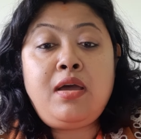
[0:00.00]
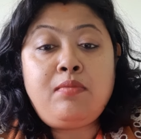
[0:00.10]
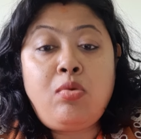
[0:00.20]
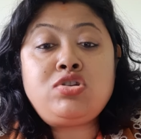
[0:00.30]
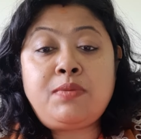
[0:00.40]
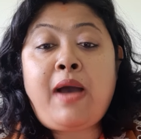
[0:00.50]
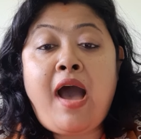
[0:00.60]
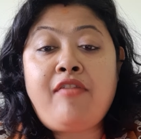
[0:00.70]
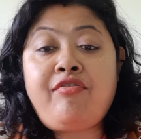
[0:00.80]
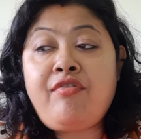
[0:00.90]
bottom
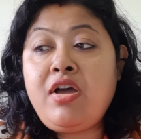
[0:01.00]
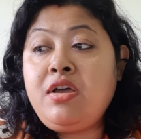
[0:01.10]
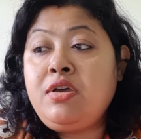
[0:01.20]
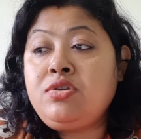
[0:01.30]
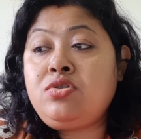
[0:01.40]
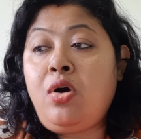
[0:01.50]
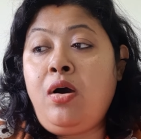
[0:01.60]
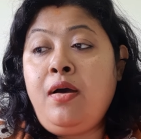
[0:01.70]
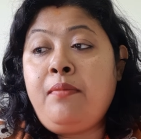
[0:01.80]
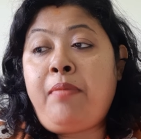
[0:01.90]
half.
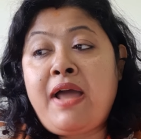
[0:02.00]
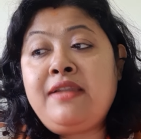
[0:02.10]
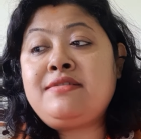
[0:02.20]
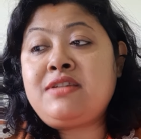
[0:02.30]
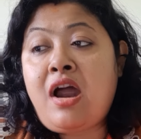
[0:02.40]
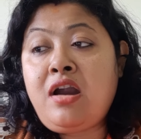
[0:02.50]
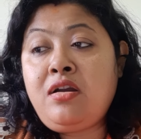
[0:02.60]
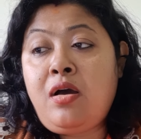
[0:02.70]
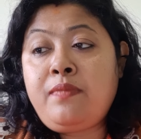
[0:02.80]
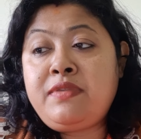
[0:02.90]
So by the
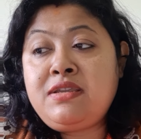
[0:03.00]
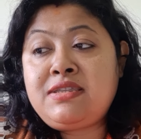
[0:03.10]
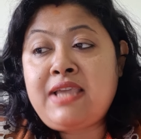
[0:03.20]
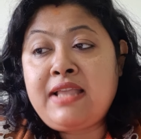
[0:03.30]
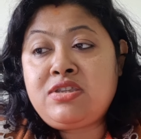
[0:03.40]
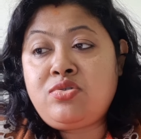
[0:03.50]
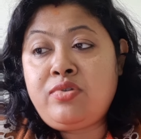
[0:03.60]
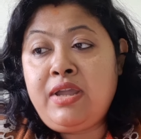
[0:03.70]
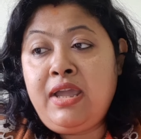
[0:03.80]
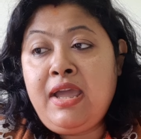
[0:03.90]
turn of this
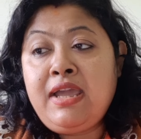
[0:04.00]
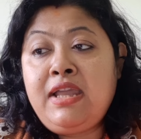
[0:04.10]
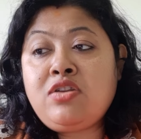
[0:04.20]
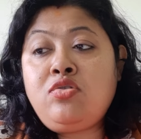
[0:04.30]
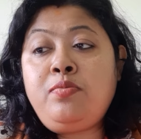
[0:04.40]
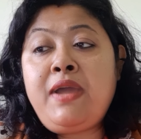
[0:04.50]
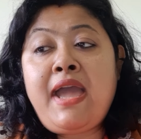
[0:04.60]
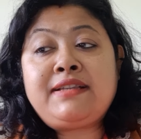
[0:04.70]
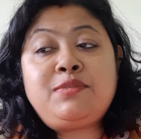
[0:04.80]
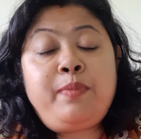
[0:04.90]
century, it could be
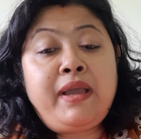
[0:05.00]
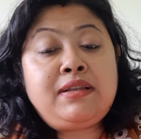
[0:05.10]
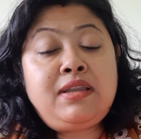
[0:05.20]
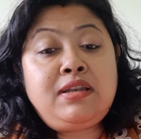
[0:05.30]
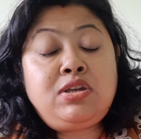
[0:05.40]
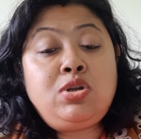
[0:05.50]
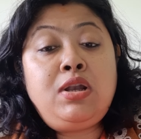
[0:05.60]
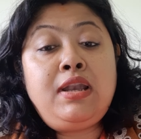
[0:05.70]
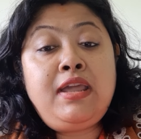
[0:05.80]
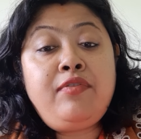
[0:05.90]
expected to
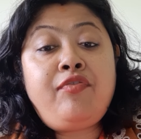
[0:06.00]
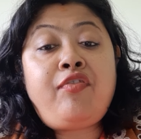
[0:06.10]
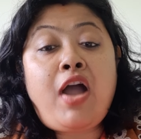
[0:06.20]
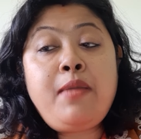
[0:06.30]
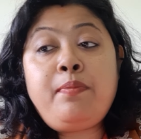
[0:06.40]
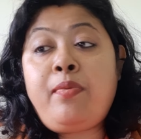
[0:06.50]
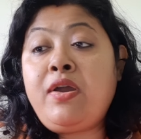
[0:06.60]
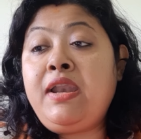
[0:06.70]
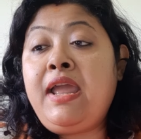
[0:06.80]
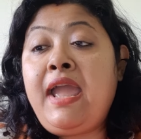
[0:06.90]
live
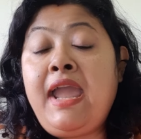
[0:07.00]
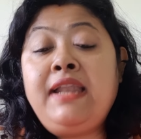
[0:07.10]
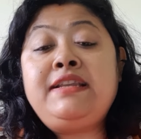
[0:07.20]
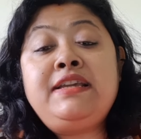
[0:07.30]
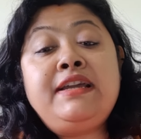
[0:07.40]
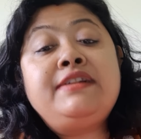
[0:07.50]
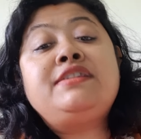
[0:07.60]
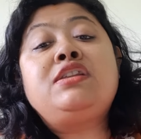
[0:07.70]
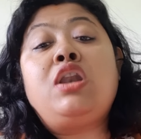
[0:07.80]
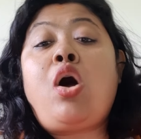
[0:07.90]
5.8
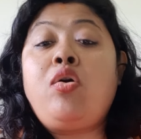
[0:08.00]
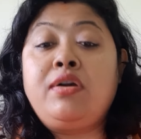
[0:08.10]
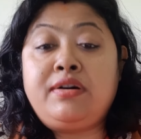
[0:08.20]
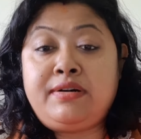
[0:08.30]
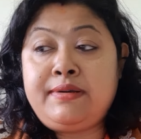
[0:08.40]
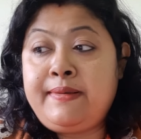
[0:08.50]
years longer.